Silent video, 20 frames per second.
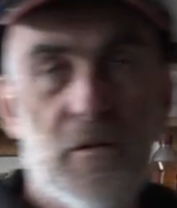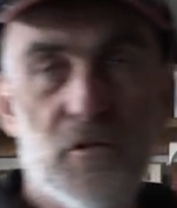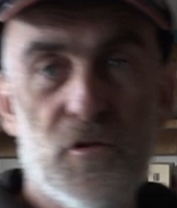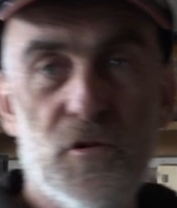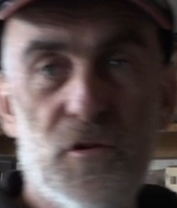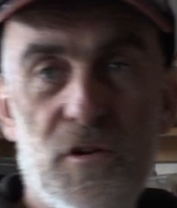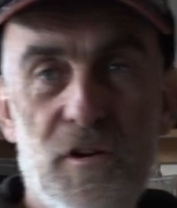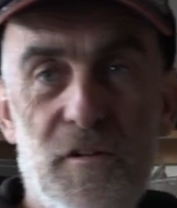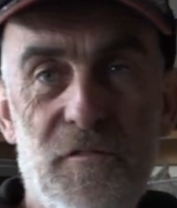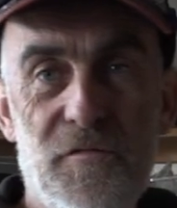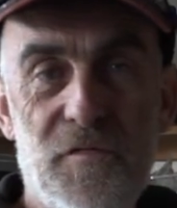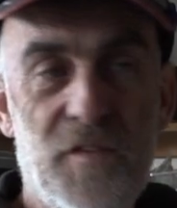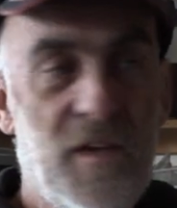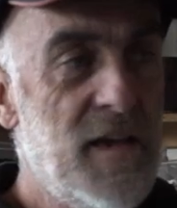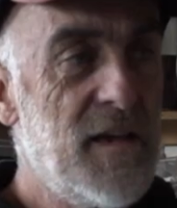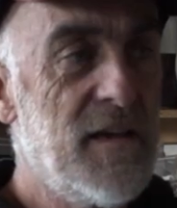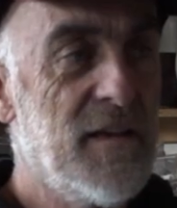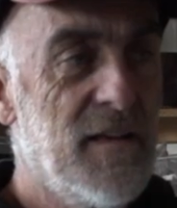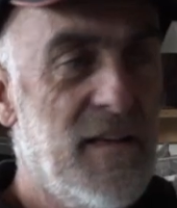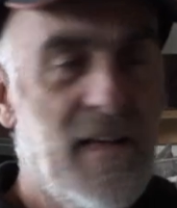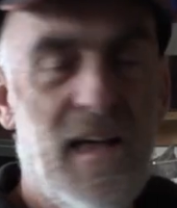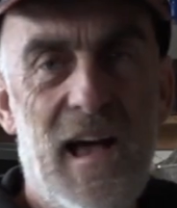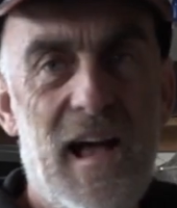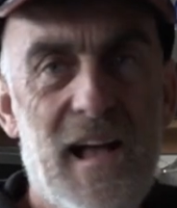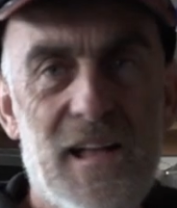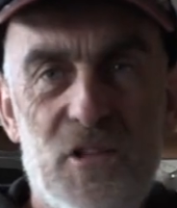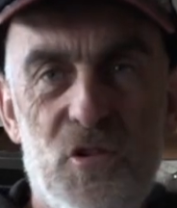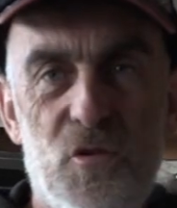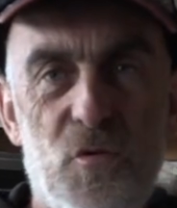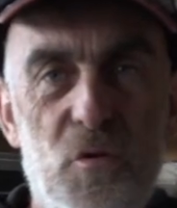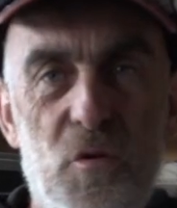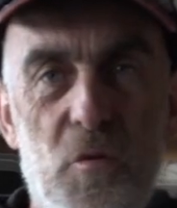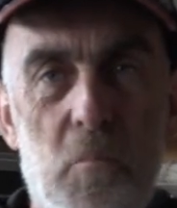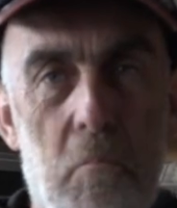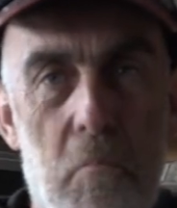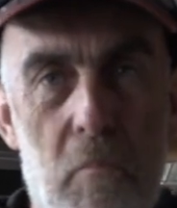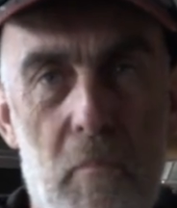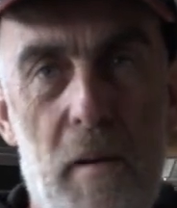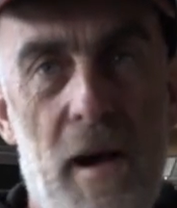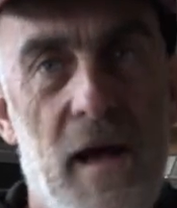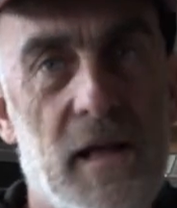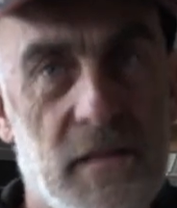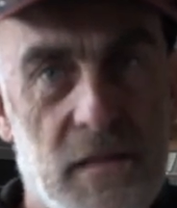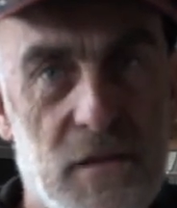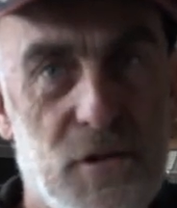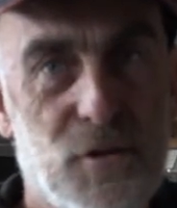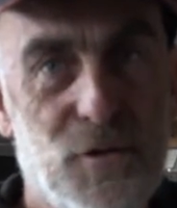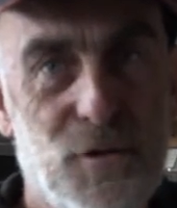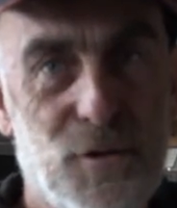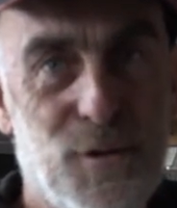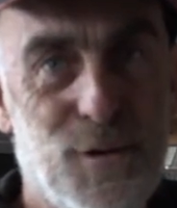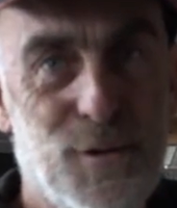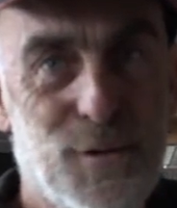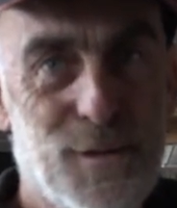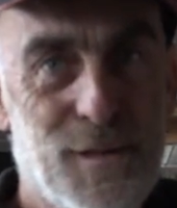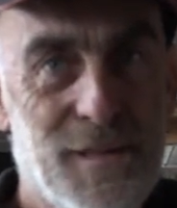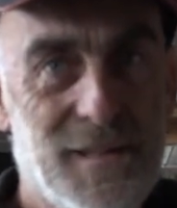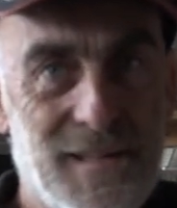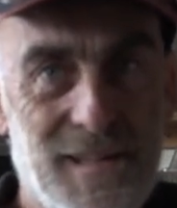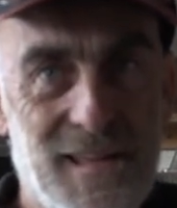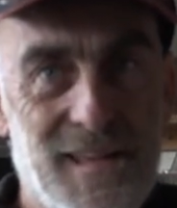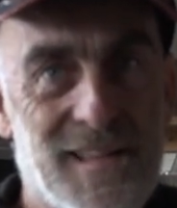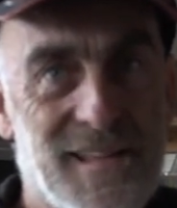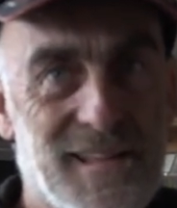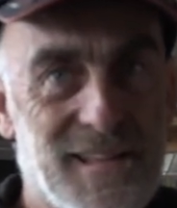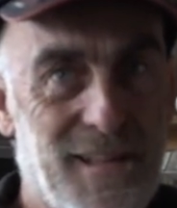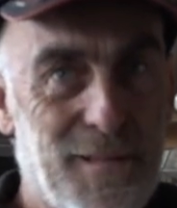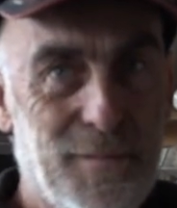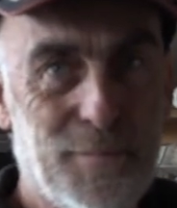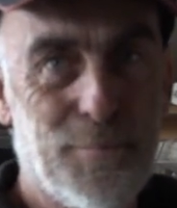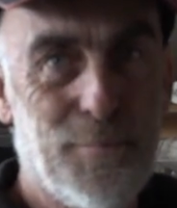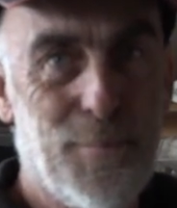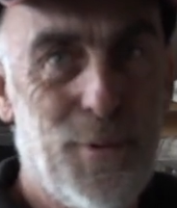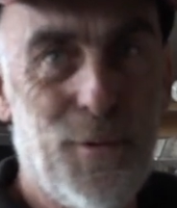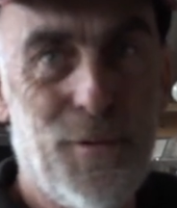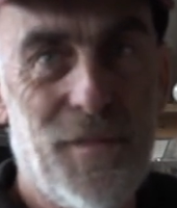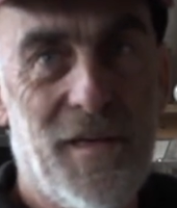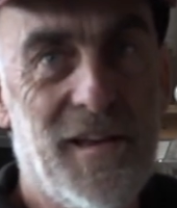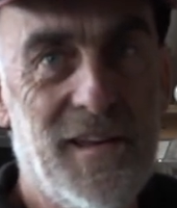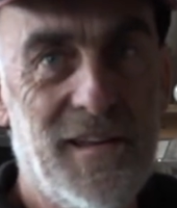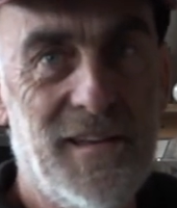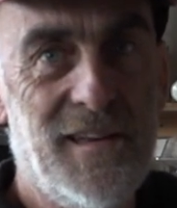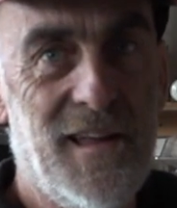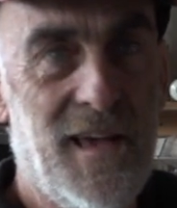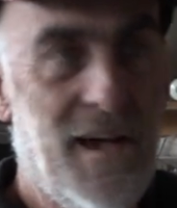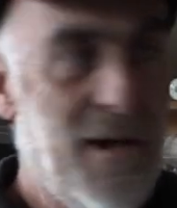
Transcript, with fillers: I took of the actual bandsaw cutting this. I'll put that in